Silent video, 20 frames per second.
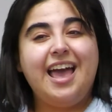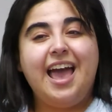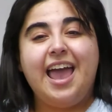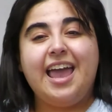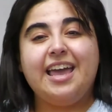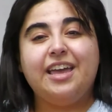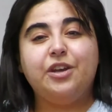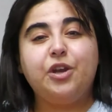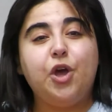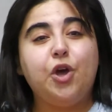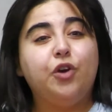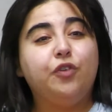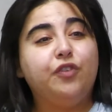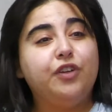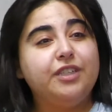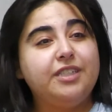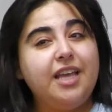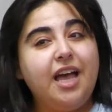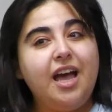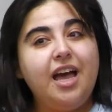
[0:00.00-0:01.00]
And
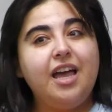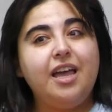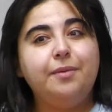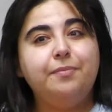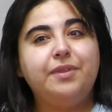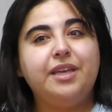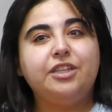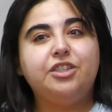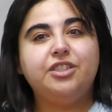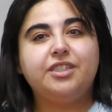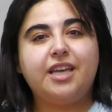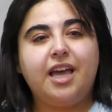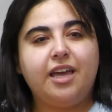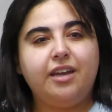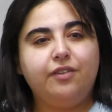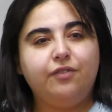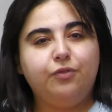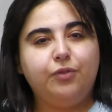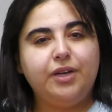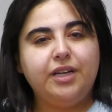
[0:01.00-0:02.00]
over time, they just
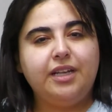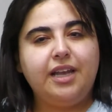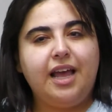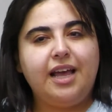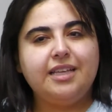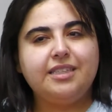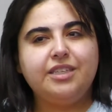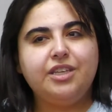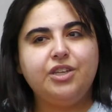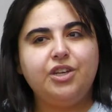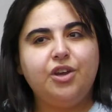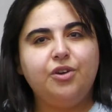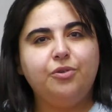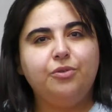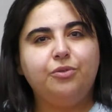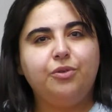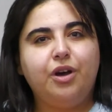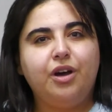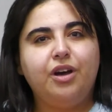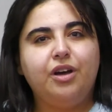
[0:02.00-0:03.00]
kind of realized, you
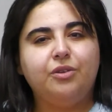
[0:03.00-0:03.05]
know,